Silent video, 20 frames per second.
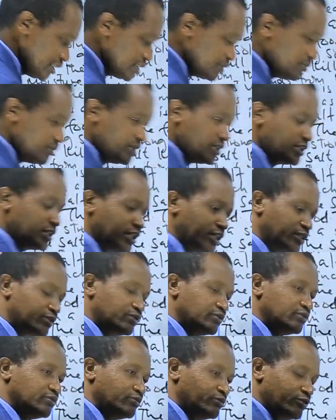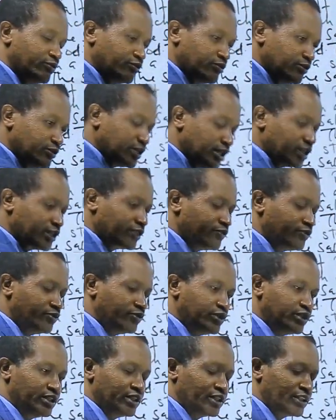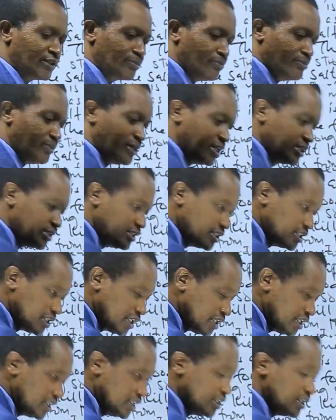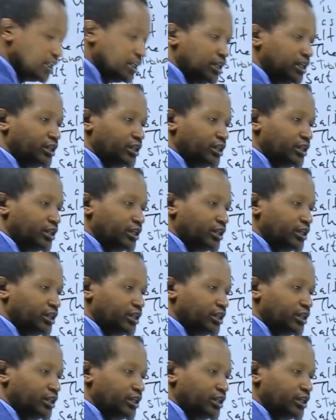it means that that food is submerged in honey.